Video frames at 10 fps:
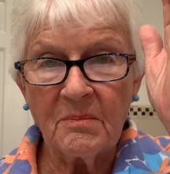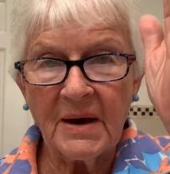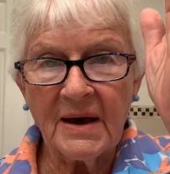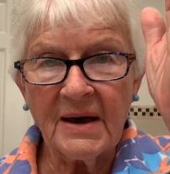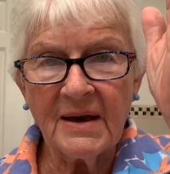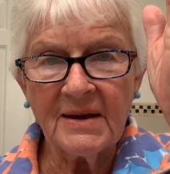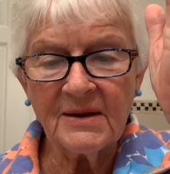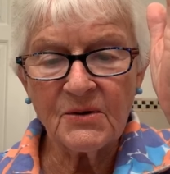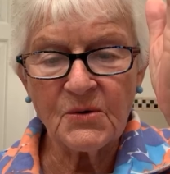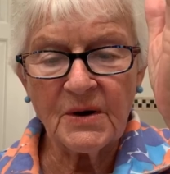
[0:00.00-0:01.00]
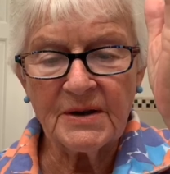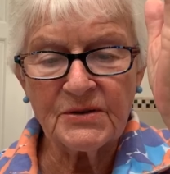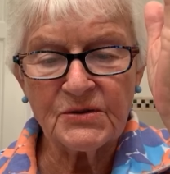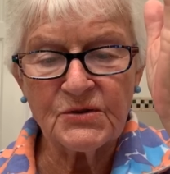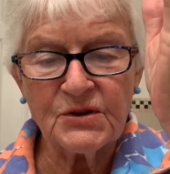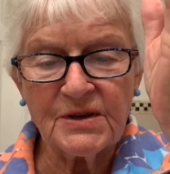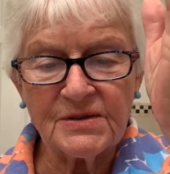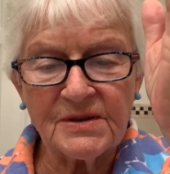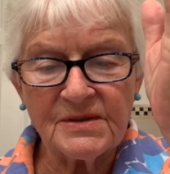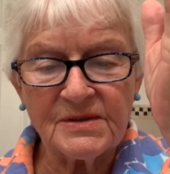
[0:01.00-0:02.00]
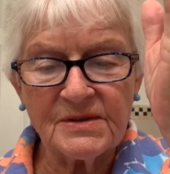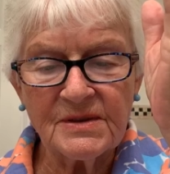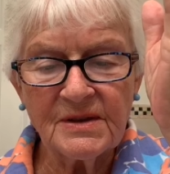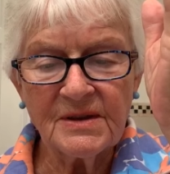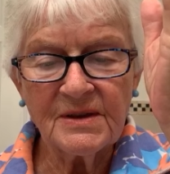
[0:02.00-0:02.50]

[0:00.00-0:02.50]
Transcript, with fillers: by Christ Jesus